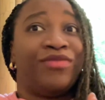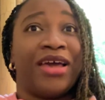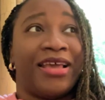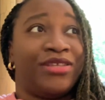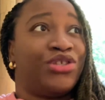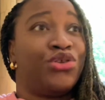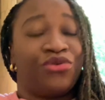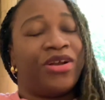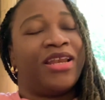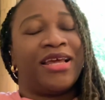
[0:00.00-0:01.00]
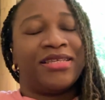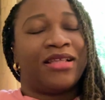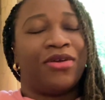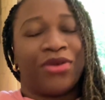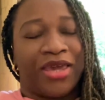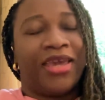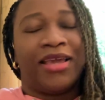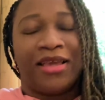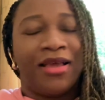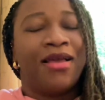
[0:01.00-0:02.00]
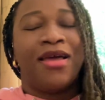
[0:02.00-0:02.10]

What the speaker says: I soon realized that, okay,